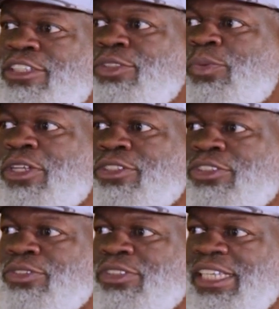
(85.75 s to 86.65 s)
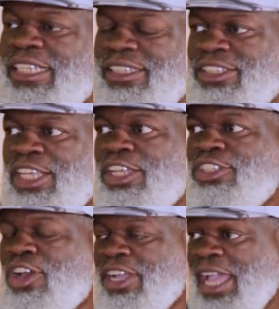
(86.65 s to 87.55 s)
got to do one or two things.
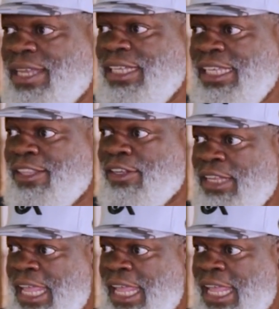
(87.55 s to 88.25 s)
Y'all got to either